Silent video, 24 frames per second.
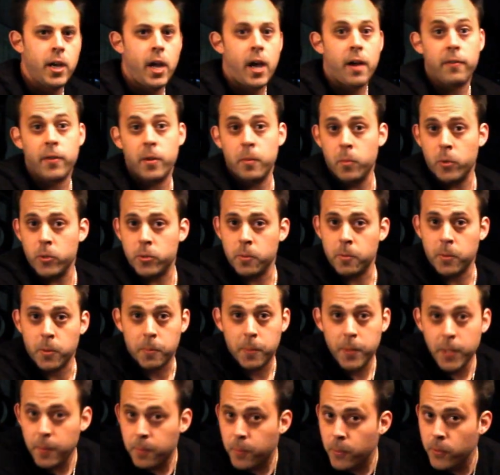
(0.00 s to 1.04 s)
having multiple
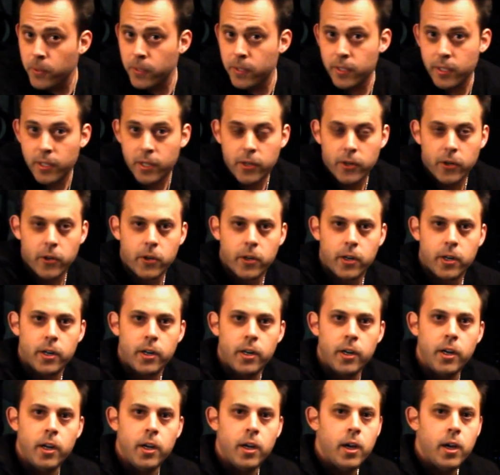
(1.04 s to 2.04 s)
people in the car,